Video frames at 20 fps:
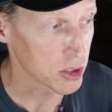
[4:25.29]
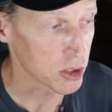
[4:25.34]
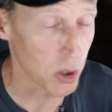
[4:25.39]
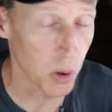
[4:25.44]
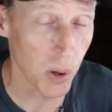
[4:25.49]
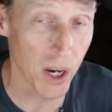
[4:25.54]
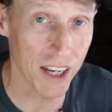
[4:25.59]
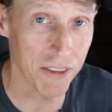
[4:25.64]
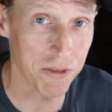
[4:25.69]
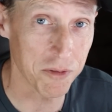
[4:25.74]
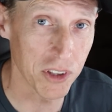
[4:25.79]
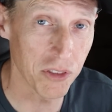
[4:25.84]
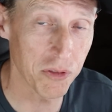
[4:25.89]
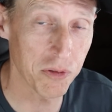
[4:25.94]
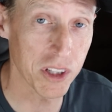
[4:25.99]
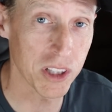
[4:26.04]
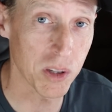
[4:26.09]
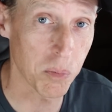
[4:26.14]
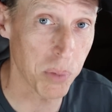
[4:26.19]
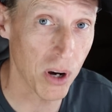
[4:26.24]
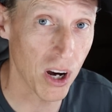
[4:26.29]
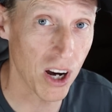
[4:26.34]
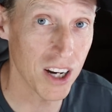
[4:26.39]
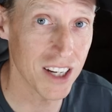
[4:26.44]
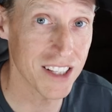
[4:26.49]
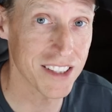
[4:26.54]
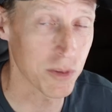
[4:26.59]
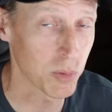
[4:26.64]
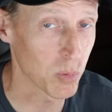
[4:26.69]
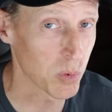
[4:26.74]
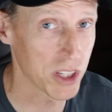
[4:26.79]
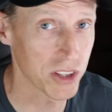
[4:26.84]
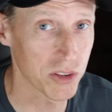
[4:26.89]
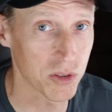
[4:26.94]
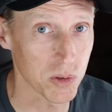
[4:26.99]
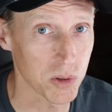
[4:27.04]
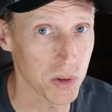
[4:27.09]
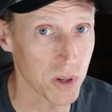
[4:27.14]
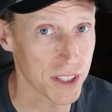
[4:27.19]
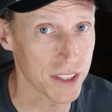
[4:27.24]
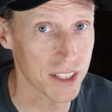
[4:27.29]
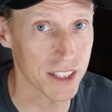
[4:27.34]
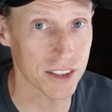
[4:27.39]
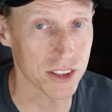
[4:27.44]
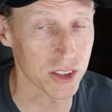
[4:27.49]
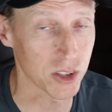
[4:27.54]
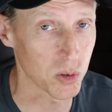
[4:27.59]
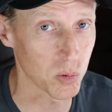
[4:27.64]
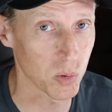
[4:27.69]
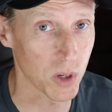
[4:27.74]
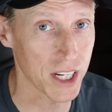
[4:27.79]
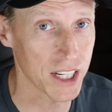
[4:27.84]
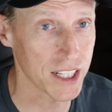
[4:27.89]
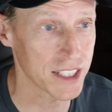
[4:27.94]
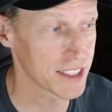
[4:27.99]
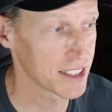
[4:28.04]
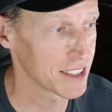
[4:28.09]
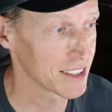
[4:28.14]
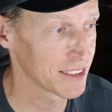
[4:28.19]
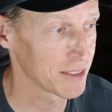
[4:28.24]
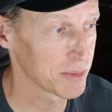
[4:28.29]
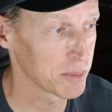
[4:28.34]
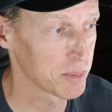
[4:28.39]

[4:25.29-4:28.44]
Go ahead, feel free to pause and read through. I think it's a great